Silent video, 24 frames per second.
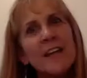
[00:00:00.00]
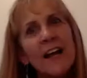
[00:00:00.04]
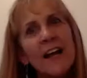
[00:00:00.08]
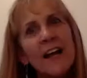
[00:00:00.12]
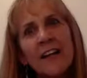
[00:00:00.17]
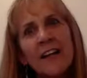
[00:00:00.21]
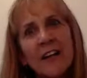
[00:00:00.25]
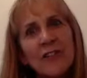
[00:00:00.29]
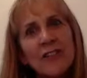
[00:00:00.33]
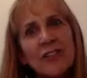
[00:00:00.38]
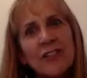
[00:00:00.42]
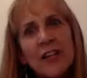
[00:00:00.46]

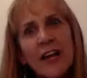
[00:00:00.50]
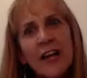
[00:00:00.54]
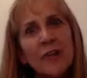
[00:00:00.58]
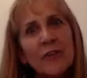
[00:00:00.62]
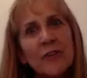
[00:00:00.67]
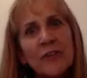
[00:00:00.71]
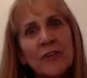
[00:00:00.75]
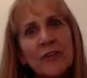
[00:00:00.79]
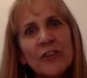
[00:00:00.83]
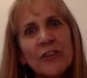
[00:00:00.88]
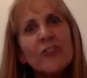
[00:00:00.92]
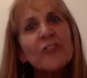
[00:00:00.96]
tell
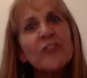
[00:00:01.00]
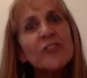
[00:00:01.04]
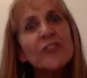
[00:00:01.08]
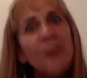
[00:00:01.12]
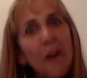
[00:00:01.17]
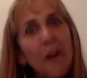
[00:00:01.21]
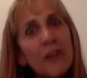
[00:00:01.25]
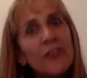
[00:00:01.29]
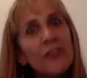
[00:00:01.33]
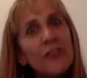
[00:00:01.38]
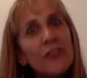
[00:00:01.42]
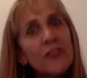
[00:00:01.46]
educators is
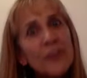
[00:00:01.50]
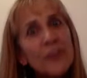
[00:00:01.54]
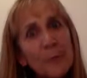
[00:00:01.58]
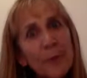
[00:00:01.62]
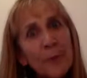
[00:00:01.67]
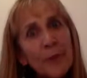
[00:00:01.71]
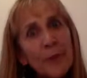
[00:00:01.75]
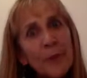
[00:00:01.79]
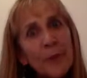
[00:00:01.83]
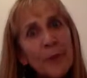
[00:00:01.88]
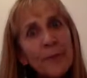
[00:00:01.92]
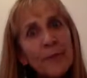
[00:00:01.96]
start
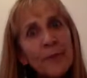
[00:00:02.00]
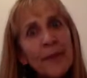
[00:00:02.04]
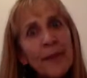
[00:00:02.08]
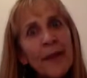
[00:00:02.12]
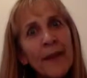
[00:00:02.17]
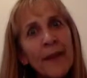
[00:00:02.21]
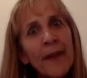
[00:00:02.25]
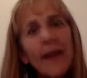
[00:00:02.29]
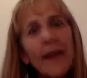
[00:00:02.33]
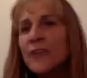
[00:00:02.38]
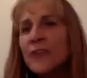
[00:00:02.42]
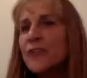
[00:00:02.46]
simple.
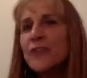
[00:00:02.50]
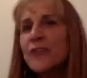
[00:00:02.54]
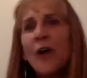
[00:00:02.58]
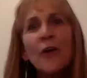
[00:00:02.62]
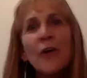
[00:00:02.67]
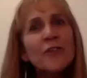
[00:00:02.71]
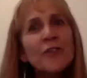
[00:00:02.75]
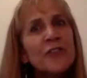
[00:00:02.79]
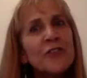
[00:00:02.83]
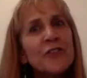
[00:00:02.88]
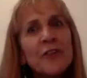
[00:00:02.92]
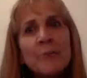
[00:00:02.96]

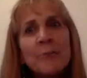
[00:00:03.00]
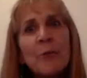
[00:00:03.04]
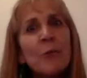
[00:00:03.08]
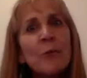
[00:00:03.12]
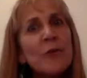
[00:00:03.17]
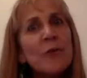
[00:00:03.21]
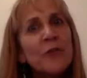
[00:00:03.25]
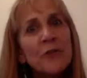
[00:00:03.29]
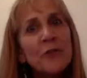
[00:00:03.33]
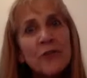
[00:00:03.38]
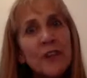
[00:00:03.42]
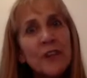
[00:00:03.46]
Start simple
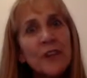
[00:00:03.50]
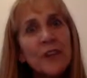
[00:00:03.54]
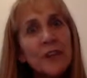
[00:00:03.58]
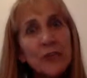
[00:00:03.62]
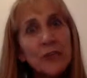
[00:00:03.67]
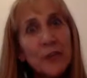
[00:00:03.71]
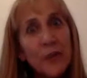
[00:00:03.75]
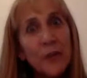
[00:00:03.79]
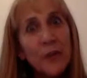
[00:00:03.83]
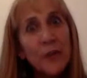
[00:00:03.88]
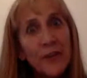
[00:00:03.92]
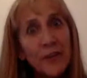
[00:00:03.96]
with your
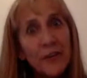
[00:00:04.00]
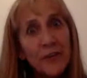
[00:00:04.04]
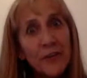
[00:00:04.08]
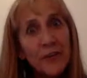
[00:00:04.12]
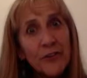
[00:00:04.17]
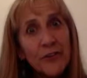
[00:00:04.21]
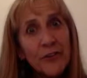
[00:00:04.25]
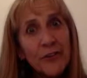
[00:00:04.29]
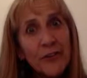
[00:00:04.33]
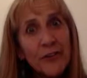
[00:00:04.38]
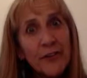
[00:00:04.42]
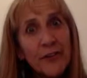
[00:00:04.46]
sixth
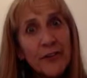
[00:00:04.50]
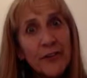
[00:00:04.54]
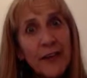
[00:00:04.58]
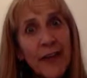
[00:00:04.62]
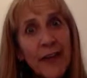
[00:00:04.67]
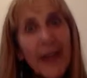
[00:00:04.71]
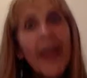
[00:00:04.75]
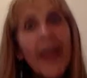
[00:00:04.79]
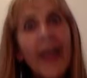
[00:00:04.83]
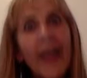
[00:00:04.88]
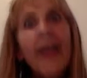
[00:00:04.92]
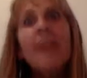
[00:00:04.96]
graders.
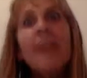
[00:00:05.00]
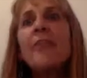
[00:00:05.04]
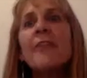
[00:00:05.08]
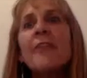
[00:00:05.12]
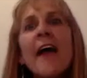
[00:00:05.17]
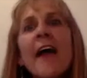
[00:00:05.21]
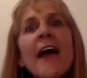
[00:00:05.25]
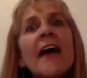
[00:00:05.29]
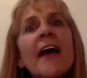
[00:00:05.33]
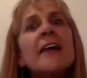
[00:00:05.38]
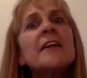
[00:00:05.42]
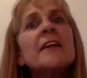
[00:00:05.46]

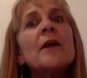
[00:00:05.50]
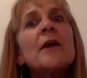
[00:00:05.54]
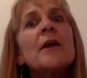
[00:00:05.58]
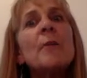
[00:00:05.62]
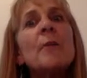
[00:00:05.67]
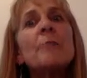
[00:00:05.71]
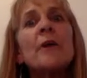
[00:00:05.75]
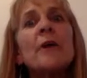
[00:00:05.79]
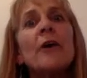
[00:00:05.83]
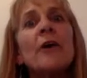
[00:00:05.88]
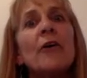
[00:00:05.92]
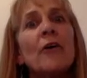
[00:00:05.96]

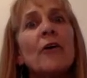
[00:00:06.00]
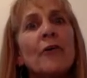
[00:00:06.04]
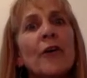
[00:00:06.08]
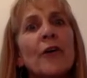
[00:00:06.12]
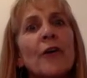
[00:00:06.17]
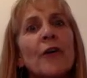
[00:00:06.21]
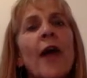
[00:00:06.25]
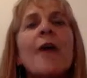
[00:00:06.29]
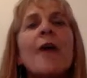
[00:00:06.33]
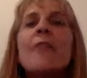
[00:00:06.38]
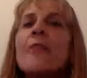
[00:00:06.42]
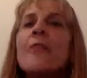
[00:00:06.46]
Then build.
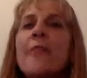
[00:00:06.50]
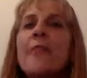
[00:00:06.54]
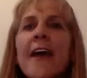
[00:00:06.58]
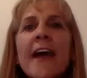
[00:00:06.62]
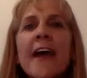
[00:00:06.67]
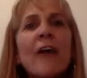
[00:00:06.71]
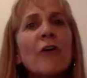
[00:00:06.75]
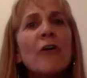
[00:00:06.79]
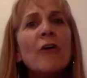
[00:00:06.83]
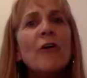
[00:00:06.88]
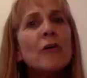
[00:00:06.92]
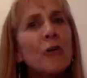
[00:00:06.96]

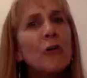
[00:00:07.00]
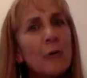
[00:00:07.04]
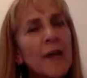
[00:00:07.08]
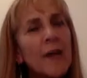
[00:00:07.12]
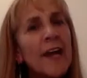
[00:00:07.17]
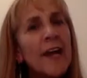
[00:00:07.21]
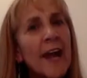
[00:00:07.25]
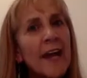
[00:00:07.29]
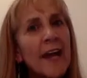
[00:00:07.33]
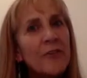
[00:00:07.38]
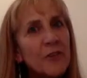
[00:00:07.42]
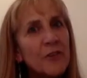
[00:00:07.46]
They'll
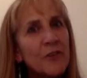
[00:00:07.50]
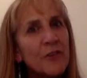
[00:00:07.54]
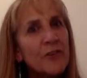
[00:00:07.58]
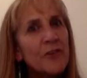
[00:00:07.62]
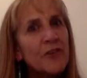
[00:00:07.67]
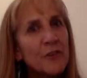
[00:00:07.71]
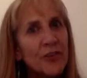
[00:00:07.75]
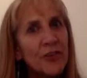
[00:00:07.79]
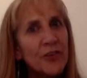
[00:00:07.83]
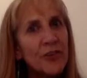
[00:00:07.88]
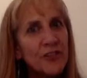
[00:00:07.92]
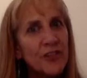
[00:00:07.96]
create the
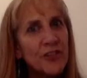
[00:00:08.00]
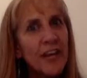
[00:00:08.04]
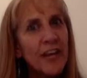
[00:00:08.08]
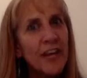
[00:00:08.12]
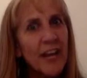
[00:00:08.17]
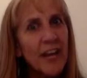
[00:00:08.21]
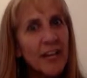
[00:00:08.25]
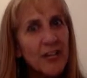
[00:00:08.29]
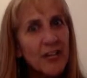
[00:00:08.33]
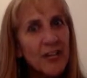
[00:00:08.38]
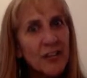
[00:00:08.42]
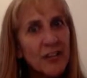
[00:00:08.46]

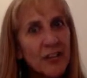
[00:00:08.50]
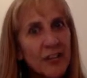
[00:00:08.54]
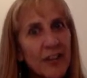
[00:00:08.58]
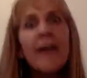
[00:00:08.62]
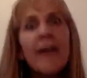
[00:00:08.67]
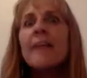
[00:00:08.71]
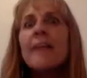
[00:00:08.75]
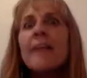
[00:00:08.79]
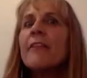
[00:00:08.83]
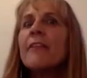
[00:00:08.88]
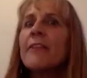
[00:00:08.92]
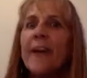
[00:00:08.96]
sophistication.
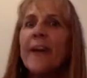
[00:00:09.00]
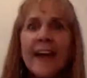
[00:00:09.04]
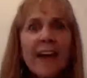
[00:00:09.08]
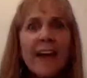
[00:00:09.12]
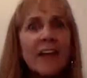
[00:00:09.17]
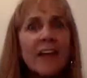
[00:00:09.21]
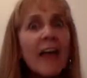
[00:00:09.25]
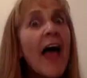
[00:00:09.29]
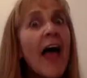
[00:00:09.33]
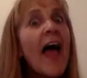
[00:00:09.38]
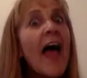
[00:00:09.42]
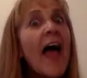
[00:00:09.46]

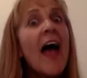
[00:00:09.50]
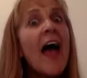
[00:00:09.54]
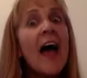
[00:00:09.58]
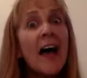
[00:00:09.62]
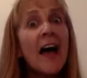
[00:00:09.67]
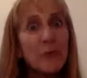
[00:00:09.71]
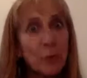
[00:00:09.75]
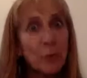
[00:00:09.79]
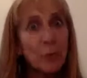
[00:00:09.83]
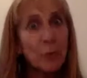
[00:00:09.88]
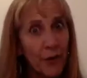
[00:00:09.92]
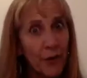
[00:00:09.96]
They'll add